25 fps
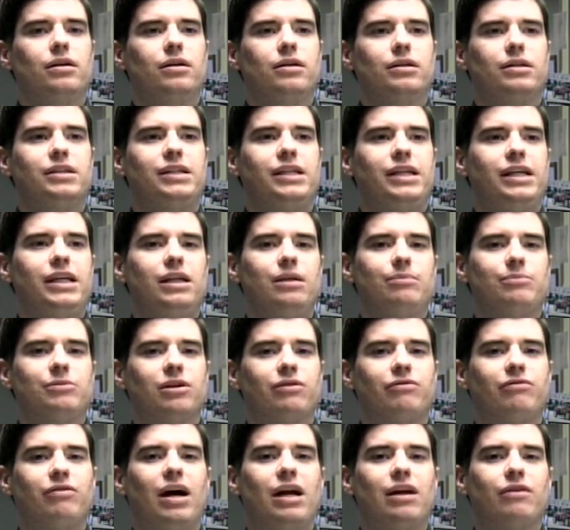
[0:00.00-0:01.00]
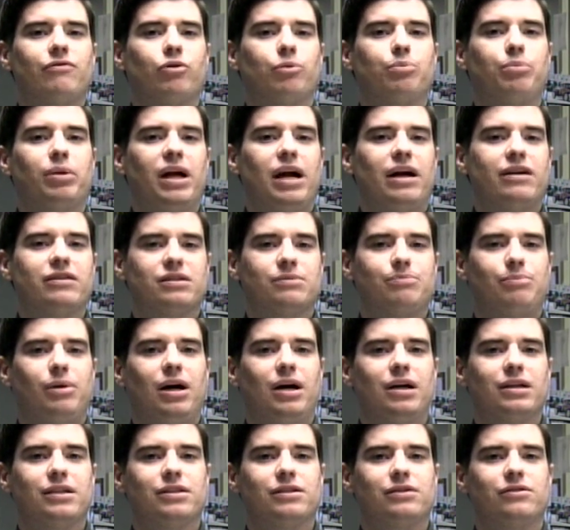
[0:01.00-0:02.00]
teams. They're fighting for playoff
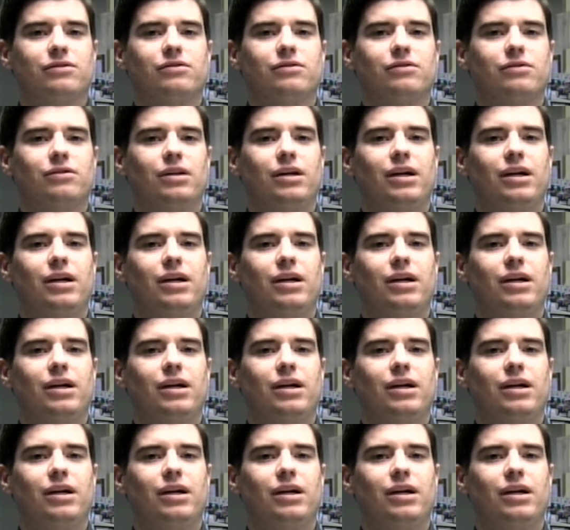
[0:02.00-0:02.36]
spots